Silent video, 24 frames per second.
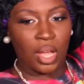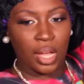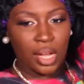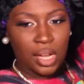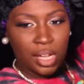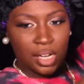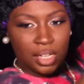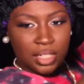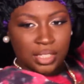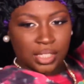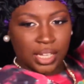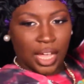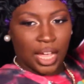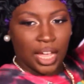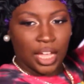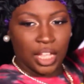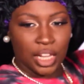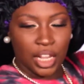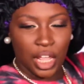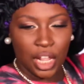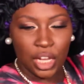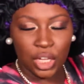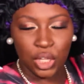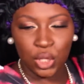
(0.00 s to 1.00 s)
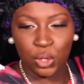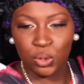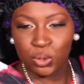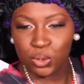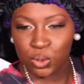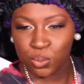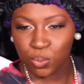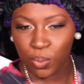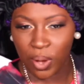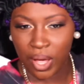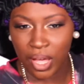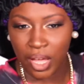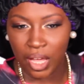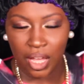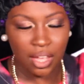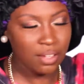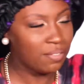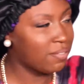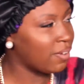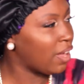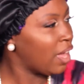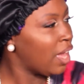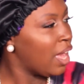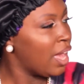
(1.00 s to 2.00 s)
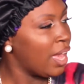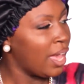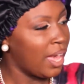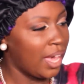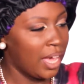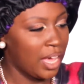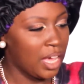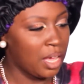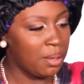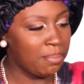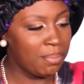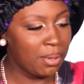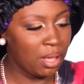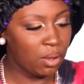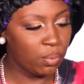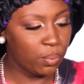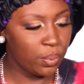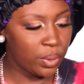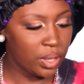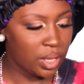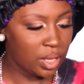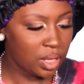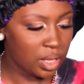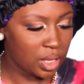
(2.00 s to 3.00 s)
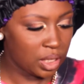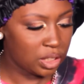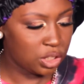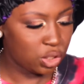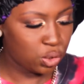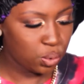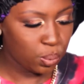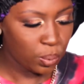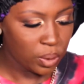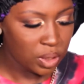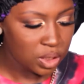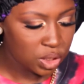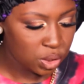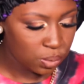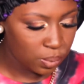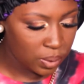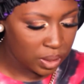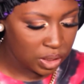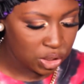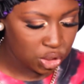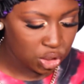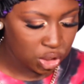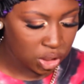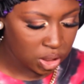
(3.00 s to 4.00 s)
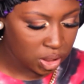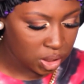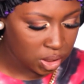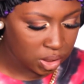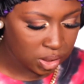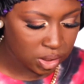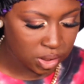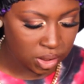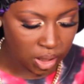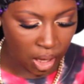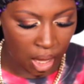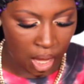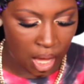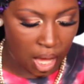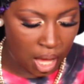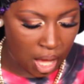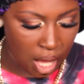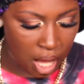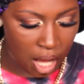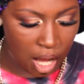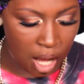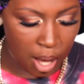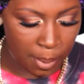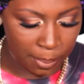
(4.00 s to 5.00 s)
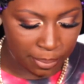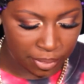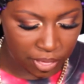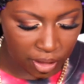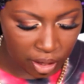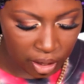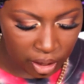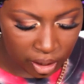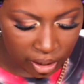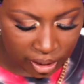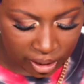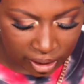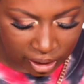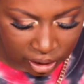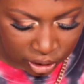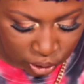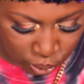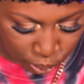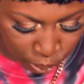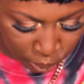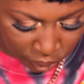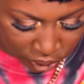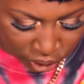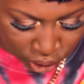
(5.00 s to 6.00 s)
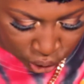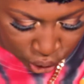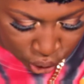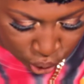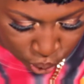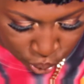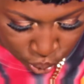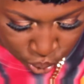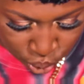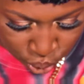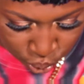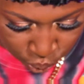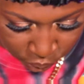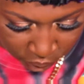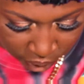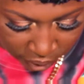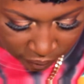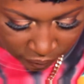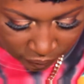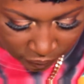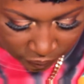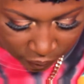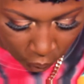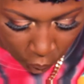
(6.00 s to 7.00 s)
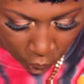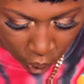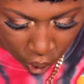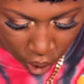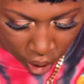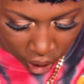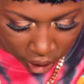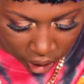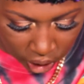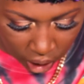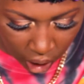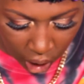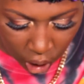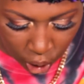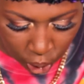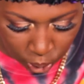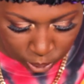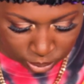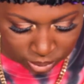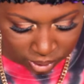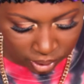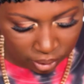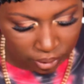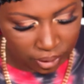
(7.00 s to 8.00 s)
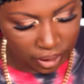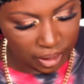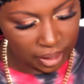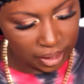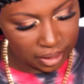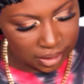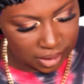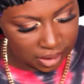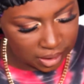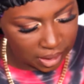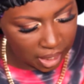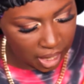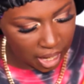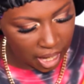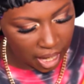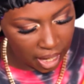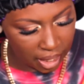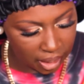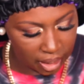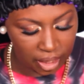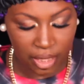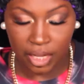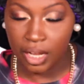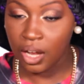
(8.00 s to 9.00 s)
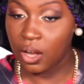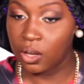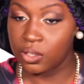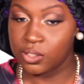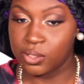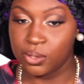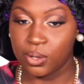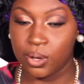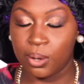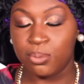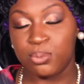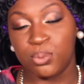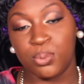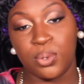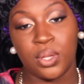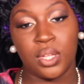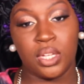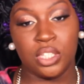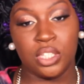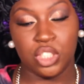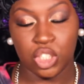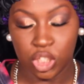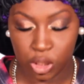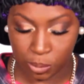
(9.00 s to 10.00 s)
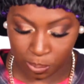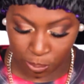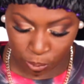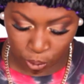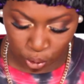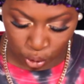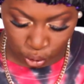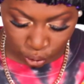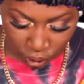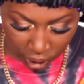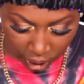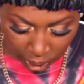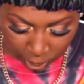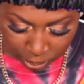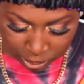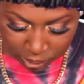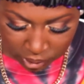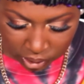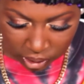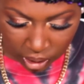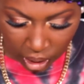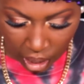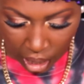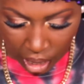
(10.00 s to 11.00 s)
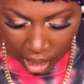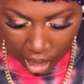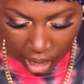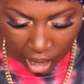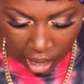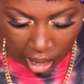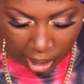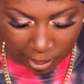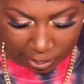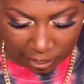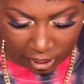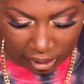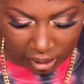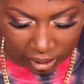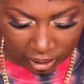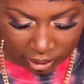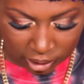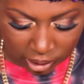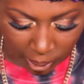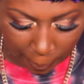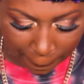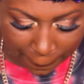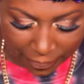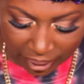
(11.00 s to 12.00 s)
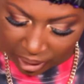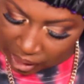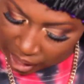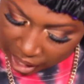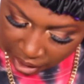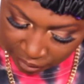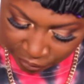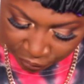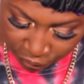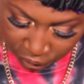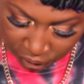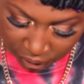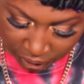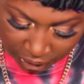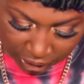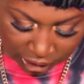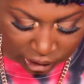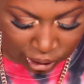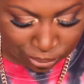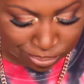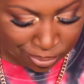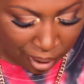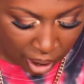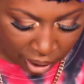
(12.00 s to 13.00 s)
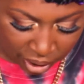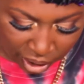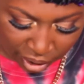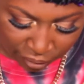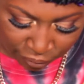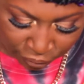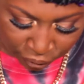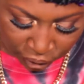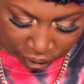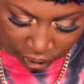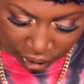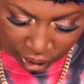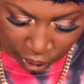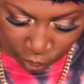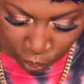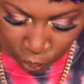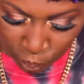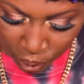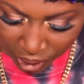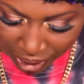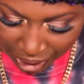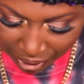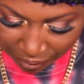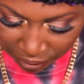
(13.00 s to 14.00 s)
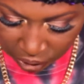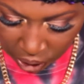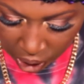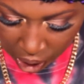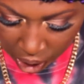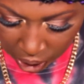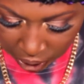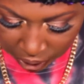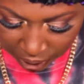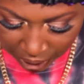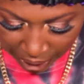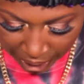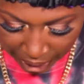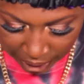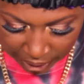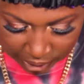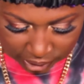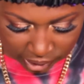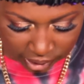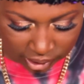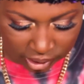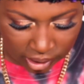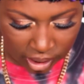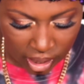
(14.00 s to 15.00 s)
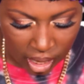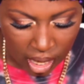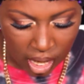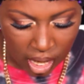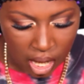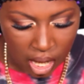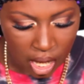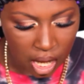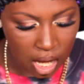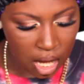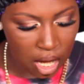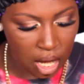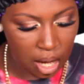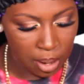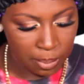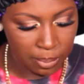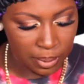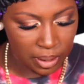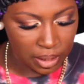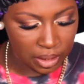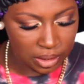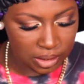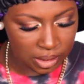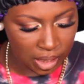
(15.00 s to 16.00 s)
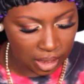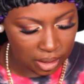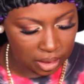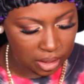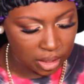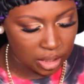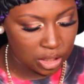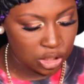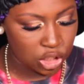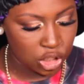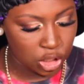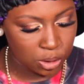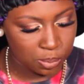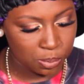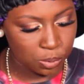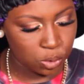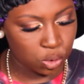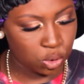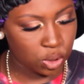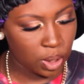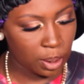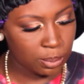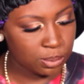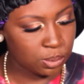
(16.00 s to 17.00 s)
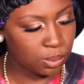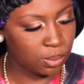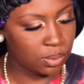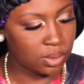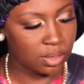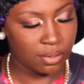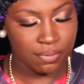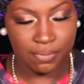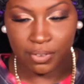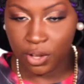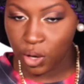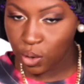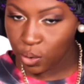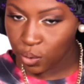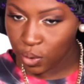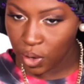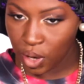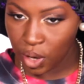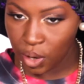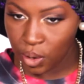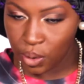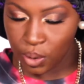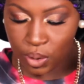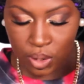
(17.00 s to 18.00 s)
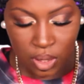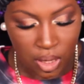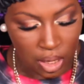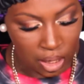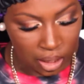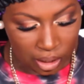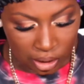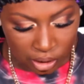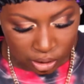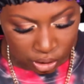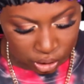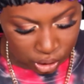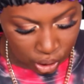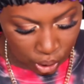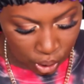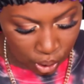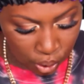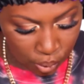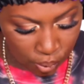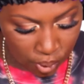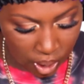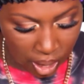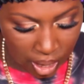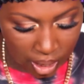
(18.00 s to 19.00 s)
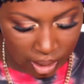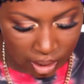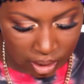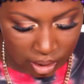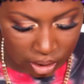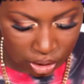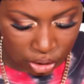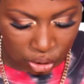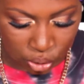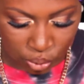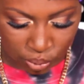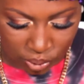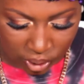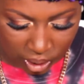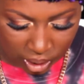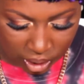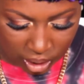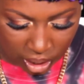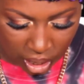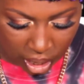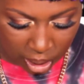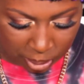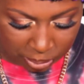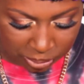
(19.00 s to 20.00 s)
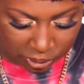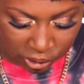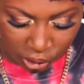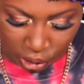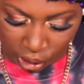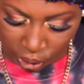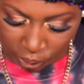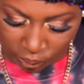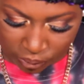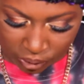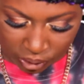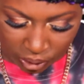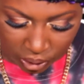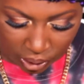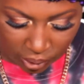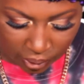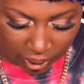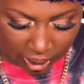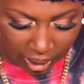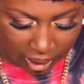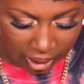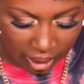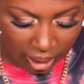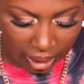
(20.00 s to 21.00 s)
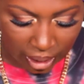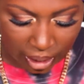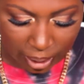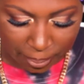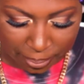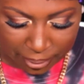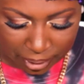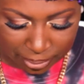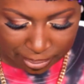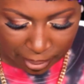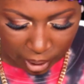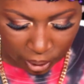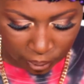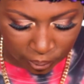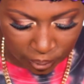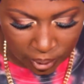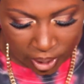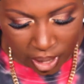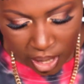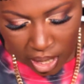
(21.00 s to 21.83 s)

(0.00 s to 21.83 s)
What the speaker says: It is a loose wave headband wig. It's 22 inches. There is 4 combs on the inside. It also comes with adjustable straps. It is big head friendly, small head friendly, whatever, all that. And it's got the adjustable straps with the Velcro, so you can secure it to your head a little bit more.